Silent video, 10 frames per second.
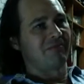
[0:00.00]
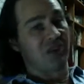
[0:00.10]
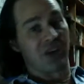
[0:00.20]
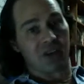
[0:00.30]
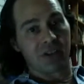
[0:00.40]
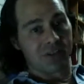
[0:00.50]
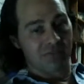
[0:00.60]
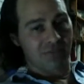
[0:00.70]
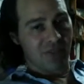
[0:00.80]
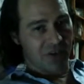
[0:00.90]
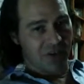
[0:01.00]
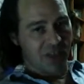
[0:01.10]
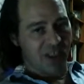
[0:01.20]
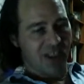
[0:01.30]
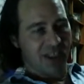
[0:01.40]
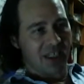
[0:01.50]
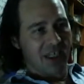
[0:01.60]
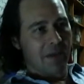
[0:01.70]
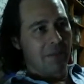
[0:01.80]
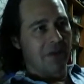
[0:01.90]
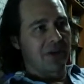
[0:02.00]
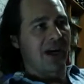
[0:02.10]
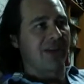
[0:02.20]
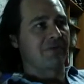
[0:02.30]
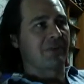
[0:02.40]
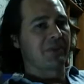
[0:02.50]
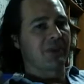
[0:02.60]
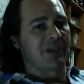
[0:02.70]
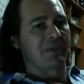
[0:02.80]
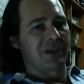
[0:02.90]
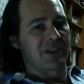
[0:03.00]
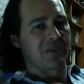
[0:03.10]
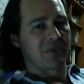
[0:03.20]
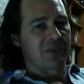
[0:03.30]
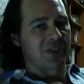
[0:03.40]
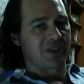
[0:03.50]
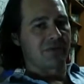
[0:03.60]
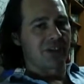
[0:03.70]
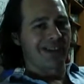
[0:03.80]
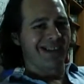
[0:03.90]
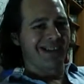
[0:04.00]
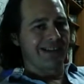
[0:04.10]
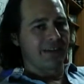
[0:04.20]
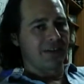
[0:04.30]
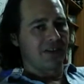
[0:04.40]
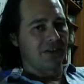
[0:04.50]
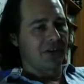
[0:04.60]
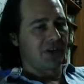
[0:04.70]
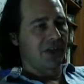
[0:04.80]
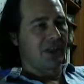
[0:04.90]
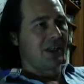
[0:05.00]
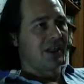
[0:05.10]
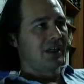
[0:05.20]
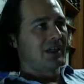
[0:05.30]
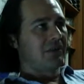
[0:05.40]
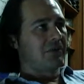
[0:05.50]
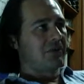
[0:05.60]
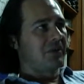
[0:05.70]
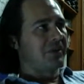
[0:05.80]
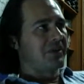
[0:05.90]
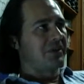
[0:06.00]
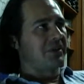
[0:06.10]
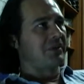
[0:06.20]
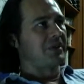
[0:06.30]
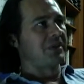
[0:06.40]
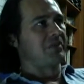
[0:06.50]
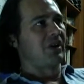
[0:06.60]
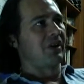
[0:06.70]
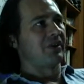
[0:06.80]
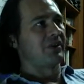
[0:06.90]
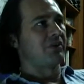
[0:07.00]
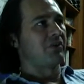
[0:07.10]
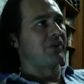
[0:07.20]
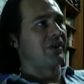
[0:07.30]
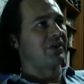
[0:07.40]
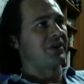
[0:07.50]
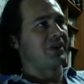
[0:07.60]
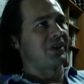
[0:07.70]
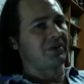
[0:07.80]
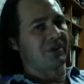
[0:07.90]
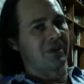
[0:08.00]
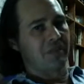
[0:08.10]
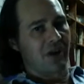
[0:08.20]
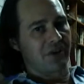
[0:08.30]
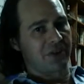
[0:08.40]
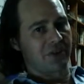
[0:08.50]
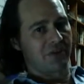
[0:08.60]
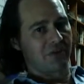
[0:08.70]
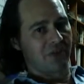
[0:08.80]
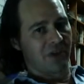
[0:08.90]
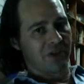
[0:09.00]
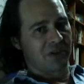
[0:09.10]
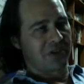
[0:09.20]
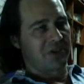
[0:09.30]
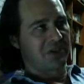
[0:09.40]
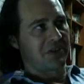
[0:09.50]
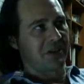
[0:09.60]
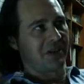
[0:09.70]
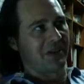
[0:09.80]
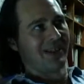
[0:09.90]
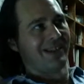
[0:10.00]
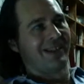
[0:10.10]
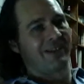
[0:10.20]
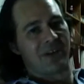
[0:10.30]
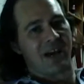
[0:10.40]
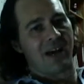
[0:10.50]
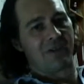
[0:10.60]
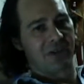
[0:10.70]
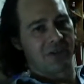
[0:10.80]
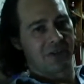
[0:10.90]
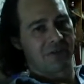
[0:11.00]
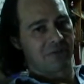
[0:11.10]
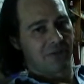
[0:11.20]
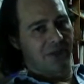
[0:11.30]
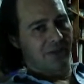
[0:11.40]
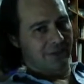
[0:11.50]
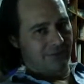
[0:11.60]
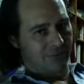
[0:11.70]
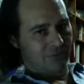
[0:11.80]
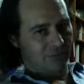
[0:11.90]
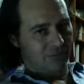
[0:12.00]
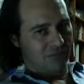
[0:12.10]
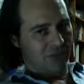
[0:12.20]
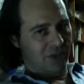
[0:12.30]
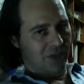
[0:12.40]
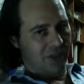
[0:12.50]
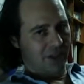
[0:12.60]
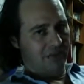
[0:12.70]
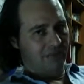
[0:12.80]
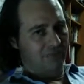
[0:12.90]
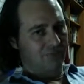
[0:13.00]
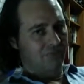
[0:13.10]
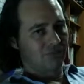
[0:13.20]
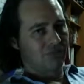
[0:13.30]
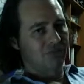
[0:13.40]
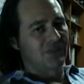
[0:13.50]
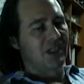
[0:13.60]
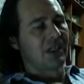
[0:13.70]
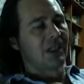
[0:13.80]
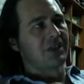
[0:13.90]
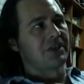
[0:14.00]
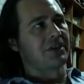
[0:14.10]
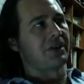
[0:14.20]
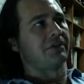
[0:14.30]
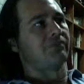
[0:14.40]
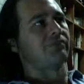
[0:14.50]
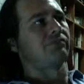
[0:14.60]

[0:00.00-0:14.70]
Rarely. Okay? But I've been playing basketball since I was a kid. Okay? Once this month, once in 3 months, once every half year, whatever. Okay? So,